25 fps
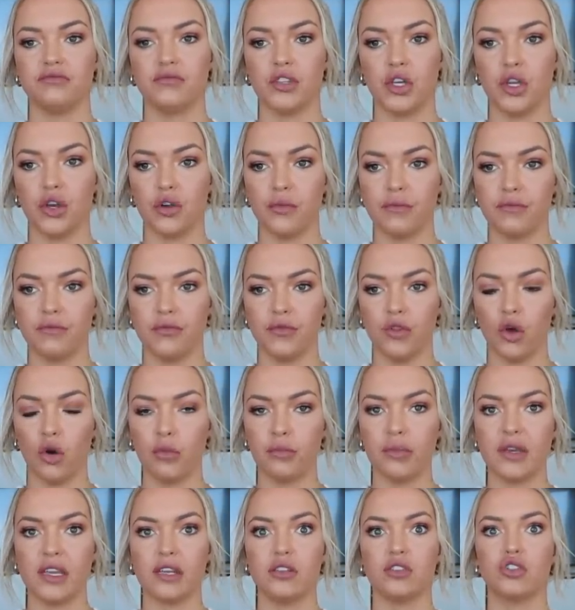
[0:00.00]
you know,
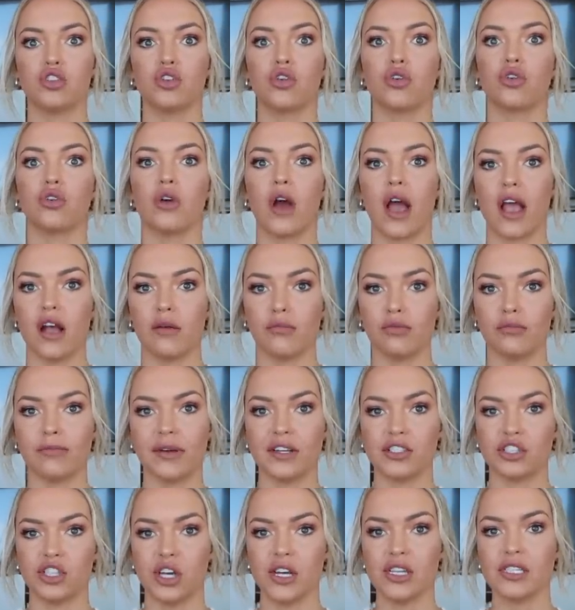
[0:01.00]
not be too high up on
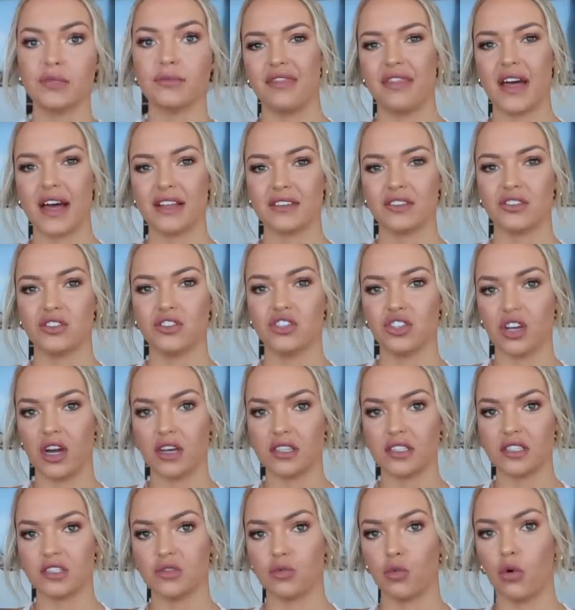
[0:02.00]
my chest. That's
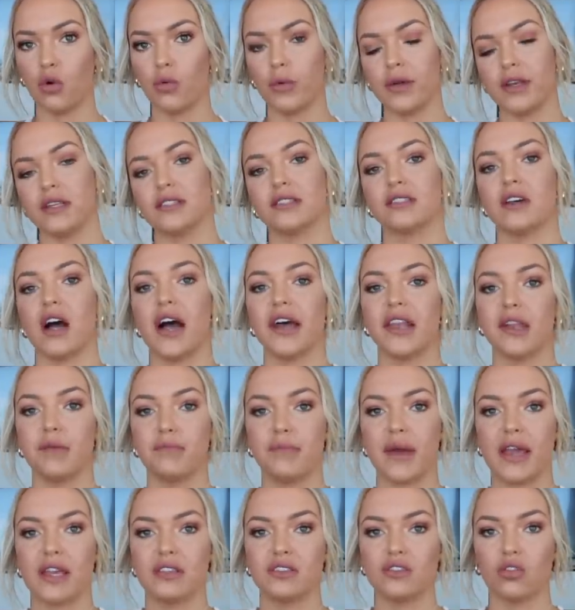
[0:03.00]
just what we
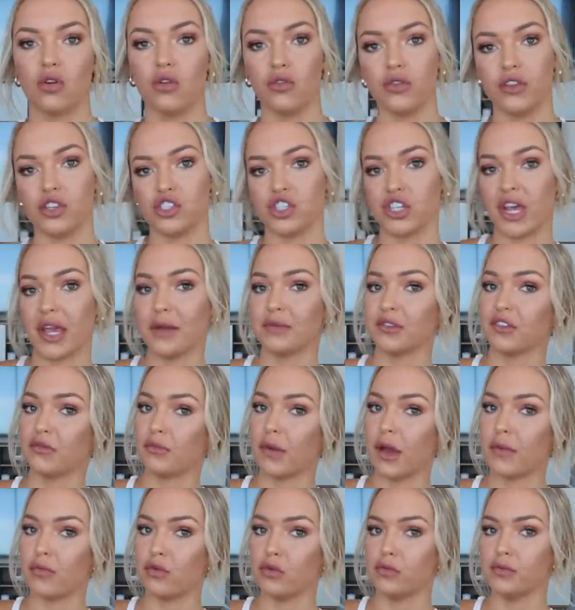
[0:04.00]
decided based on the shapes of
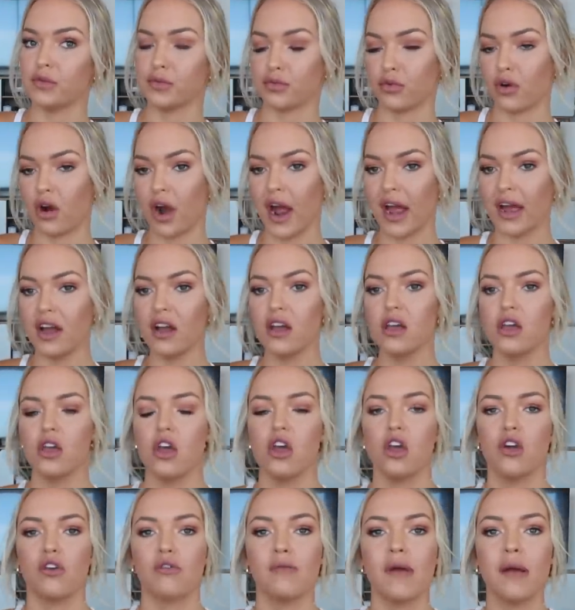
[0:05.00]
my boobs prior.
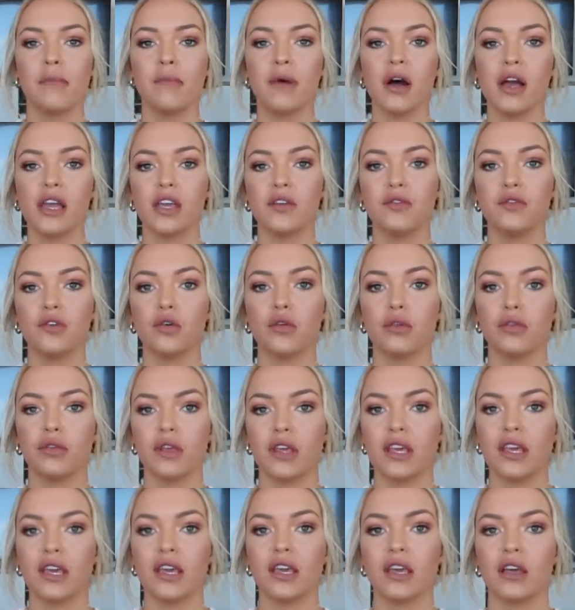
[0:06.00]
Remember, if you're
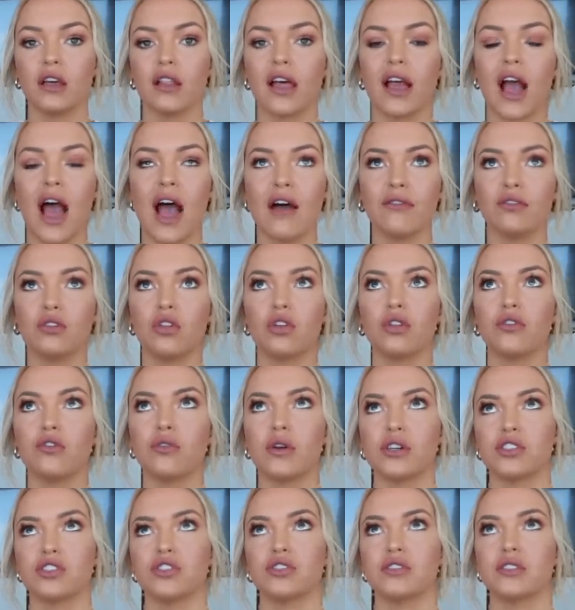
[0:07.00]
thinking, like, I have a lot of
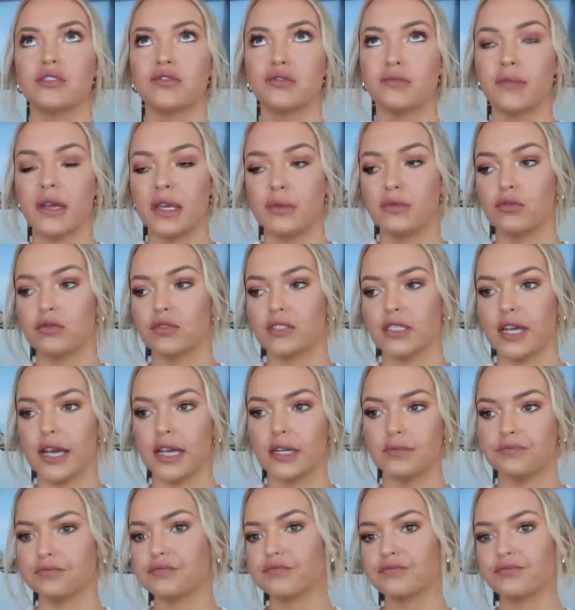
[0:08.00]
questions from people
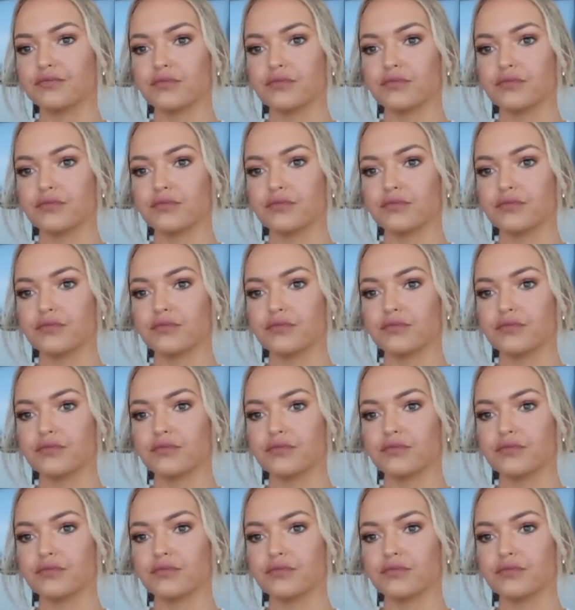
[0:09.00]
saying,